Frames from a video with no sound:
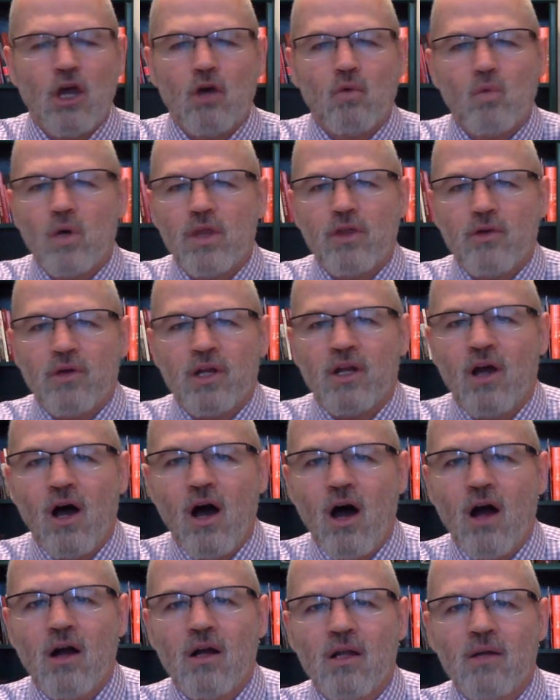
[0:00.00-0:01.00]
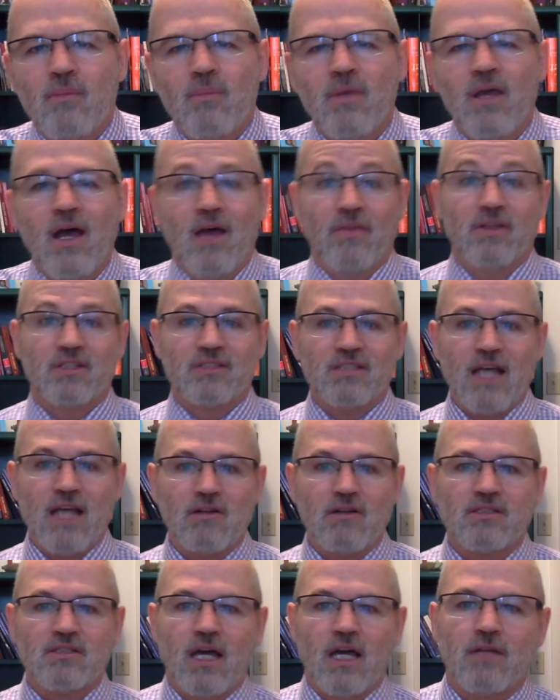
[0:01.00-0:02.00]
whether in Harlem, the
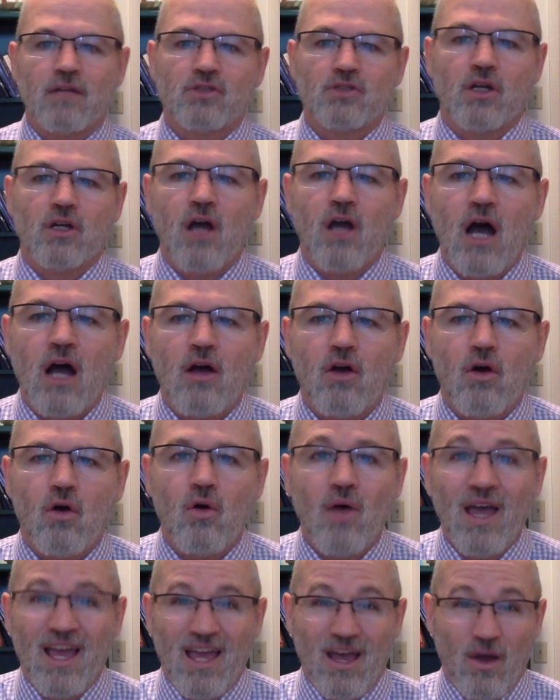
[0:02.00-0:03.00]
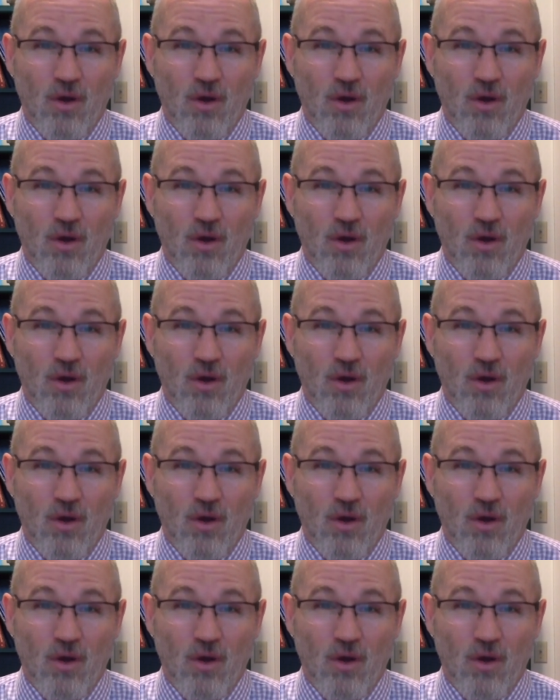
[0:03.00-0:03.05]
south side of Chicago,